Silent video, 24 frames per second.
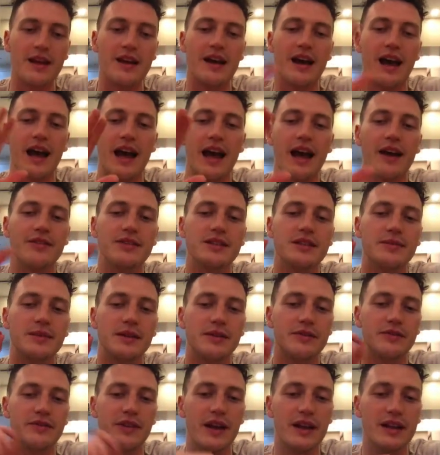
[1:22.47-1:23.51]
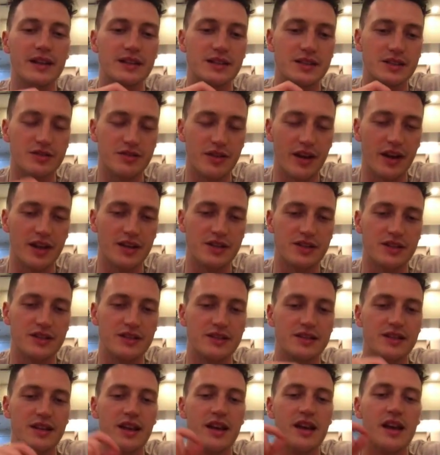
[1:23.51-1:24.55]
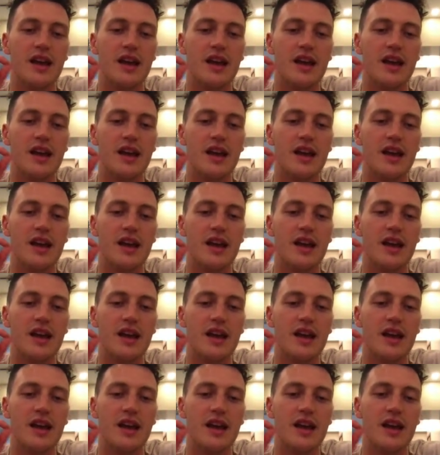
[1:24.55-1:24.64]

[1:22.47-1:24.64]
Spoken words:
I have some advanced strategies